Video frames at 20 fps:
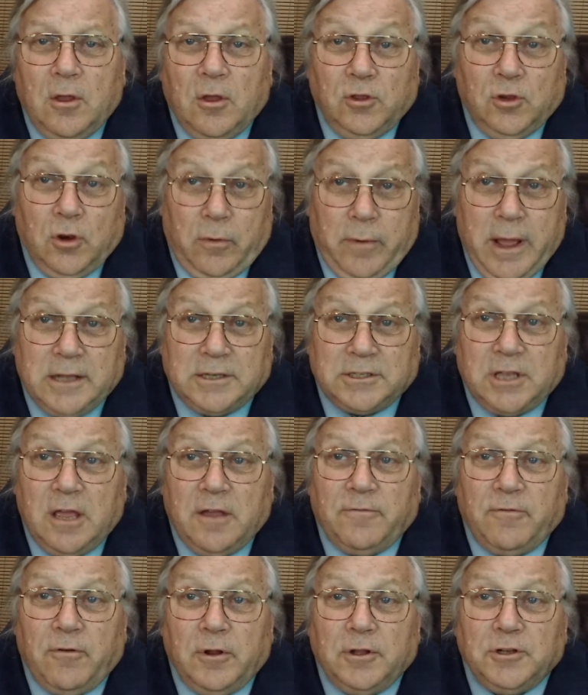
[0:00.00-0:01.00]
Your
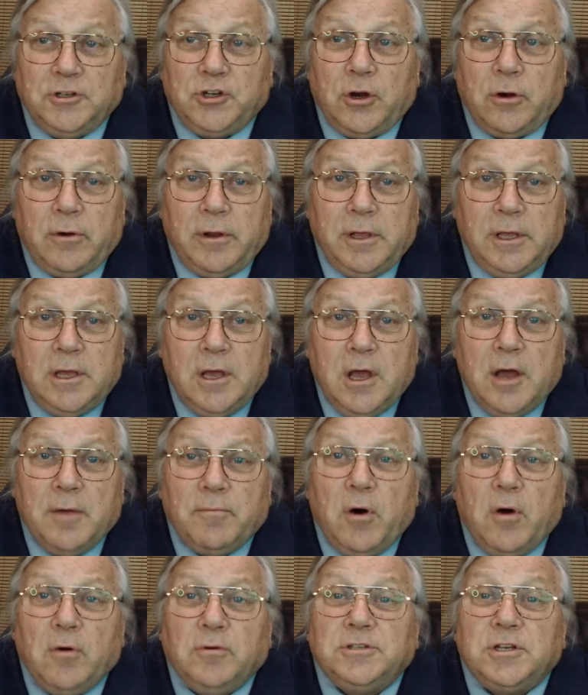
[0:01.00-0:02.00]
asking for a jury
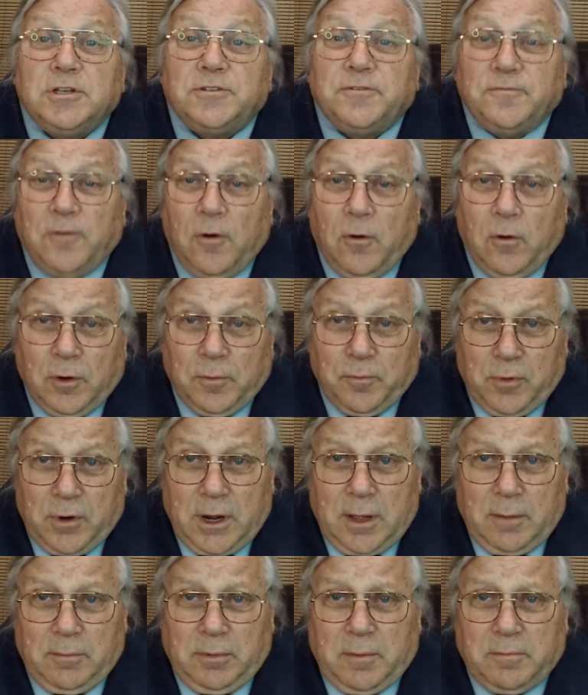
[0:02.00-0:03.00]
poses four
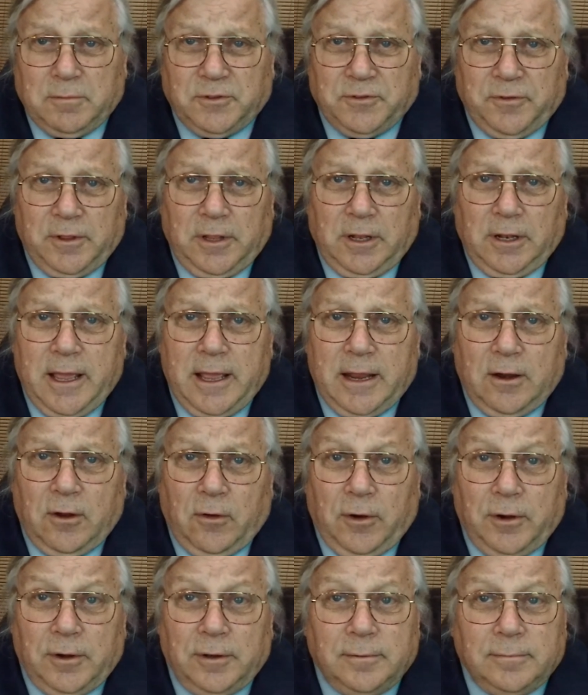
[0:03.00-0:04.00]
problems for the
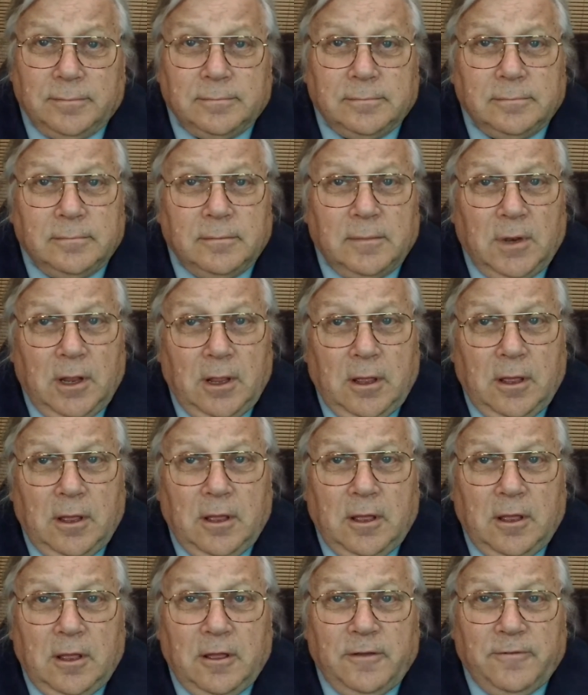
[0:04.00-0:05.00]
landlord.
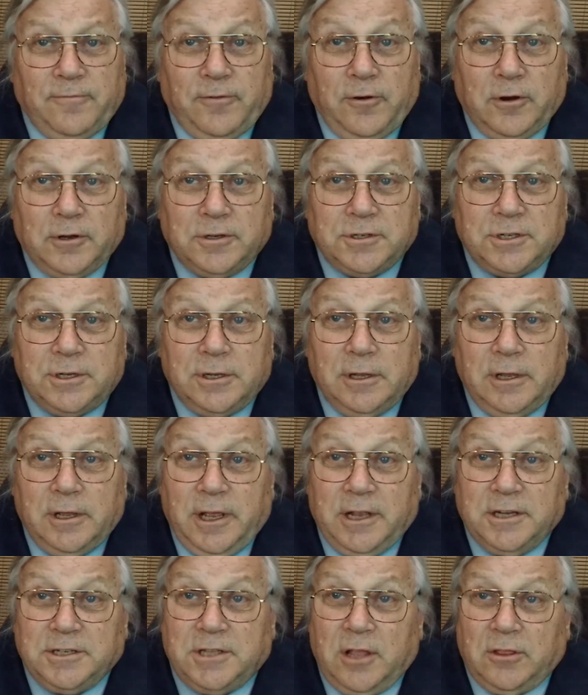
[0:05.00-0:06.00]
First
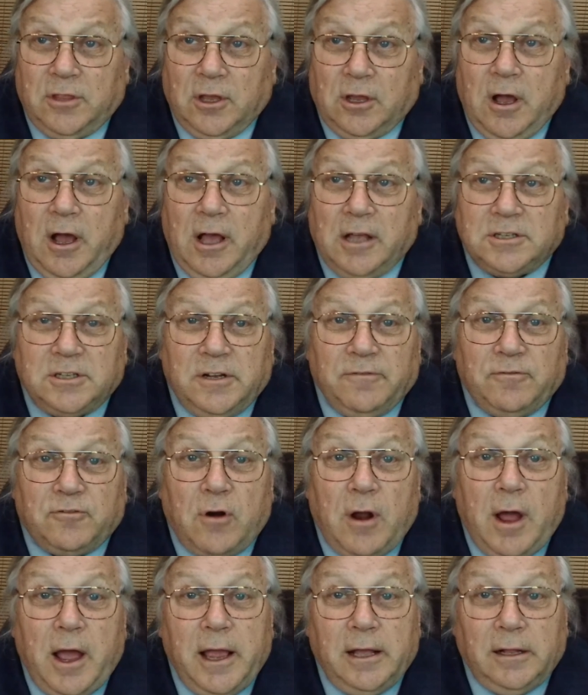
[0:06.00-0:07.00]
is that the cost of
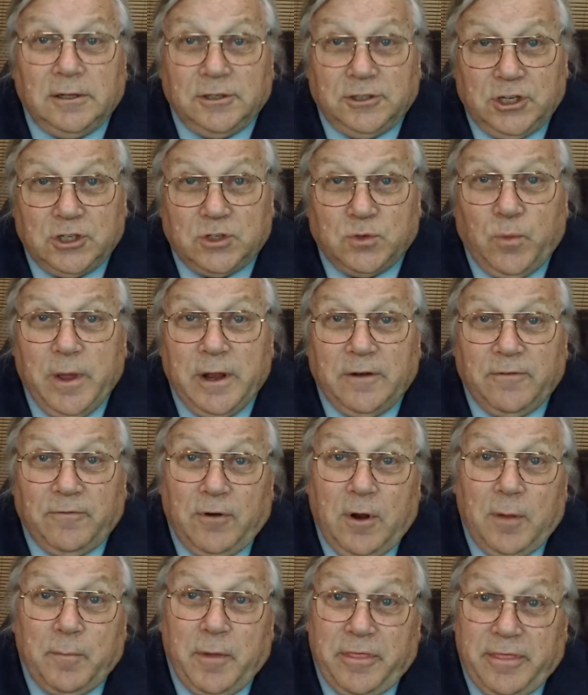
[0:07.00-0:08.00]
trial just went
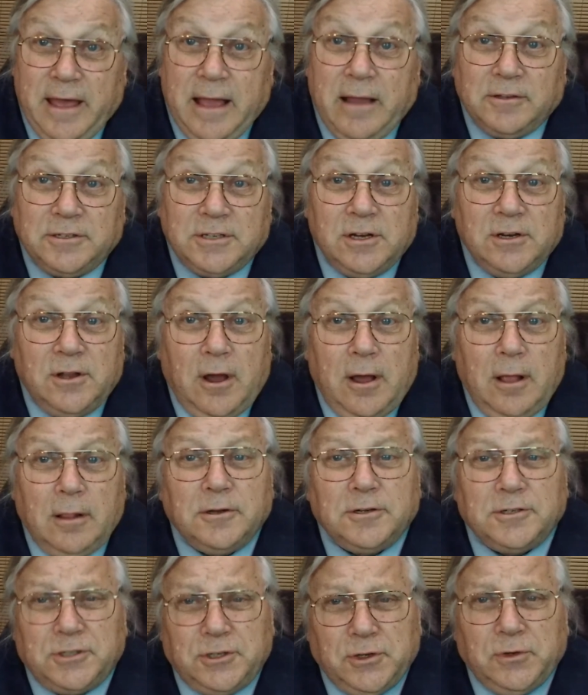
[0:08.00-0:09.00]
from
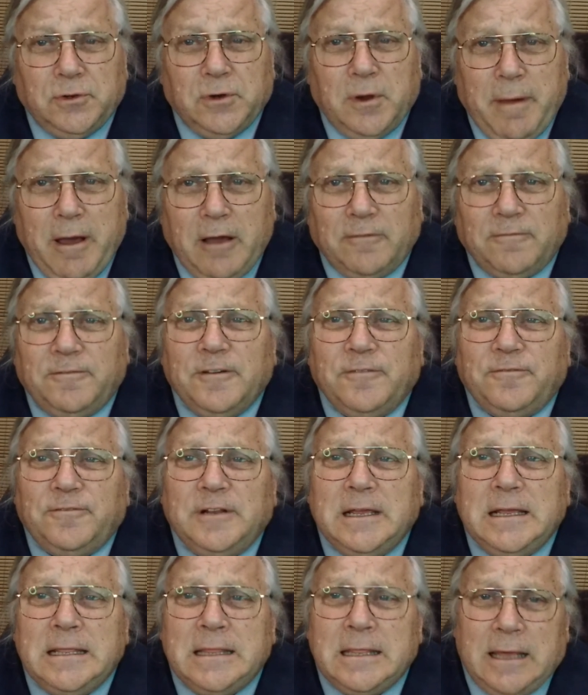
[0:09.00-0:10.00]
$1,000 to about
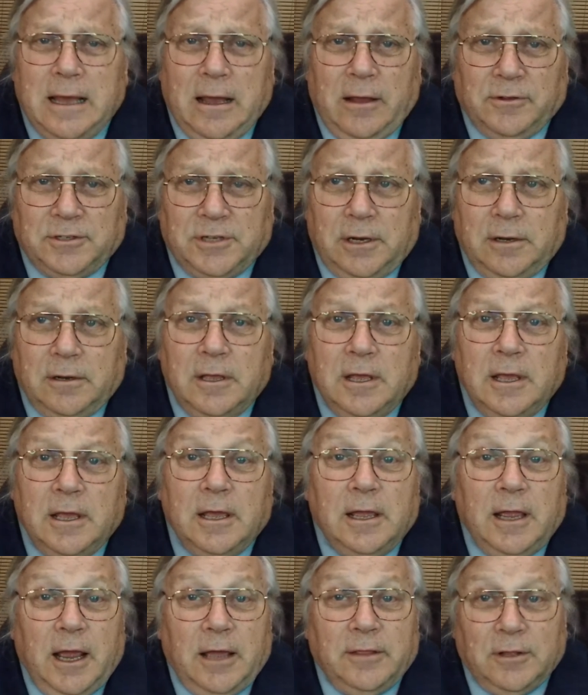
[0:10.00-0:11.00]
$15,000,
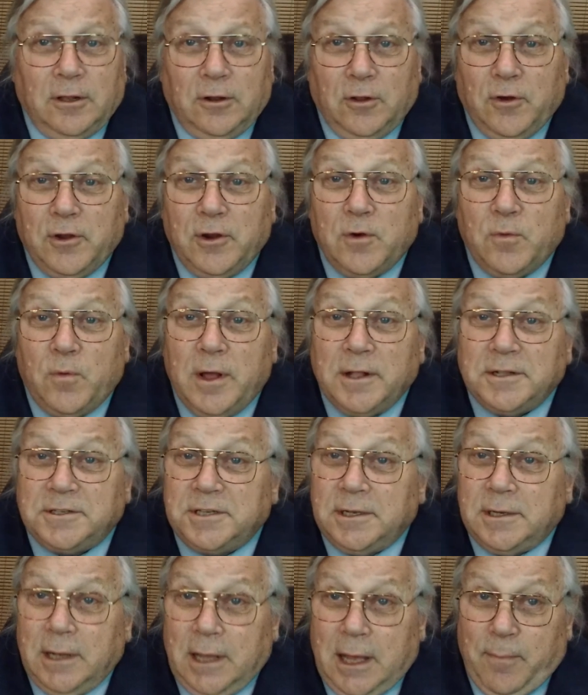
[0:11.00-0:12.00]
and the lawyer wants
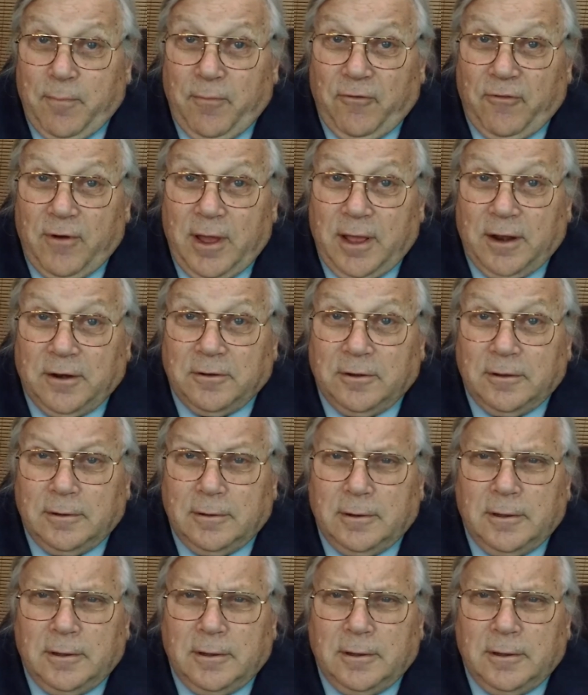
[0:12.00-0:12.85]
it up front.